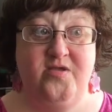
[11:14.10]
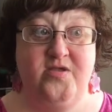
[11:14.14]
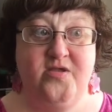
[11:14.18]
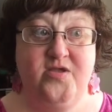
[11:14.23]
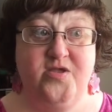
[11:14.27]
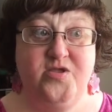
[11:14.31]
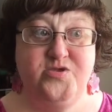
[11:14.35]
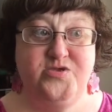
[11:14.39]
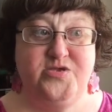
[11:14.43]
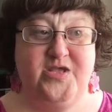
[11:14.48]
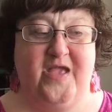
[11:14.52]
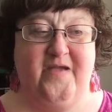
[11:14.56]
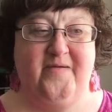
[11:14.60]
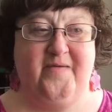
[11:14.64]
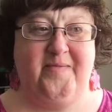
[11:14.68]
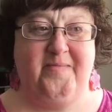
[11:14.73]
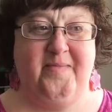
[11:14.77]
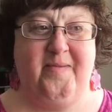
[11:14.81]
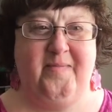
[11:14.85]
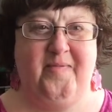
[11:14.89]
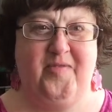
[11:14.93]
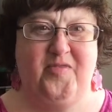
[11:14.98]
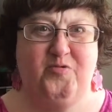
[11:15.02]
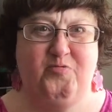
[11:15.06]
so you have like
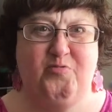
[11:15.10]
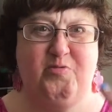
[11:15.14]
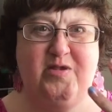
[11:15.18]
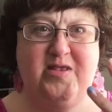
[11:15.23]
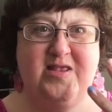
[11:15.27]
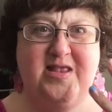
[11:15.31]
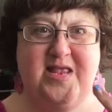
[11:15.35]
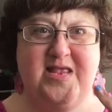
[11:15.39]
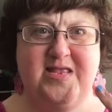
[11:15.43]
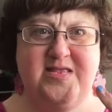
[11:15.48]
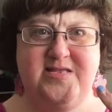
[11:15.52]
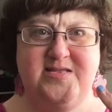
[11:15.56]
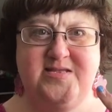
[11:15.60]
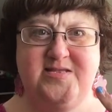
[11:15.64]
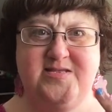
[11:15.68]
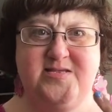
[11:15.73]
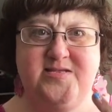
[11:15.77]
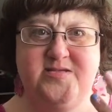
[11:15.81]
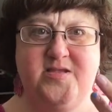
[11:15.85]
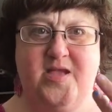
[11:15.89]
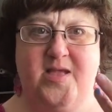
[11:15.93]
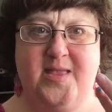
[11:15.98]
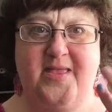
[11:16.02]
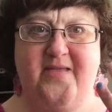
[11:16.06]
maybe 3
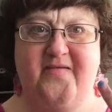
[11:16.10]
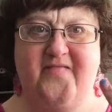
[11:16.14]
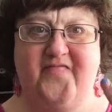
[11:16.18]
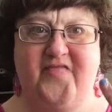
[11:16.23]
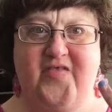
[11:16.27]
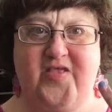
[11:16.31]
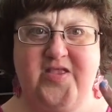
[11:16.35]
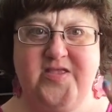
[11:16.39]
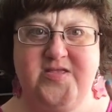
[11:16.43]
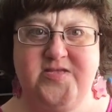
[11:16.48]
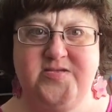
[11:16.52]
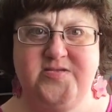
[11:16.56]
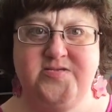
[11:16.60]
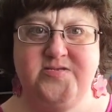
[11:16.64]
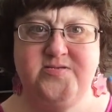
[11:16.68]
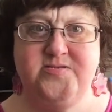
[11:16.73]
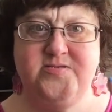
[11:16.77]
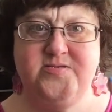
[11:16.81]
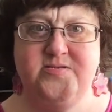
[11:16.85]
seasons on Netflix,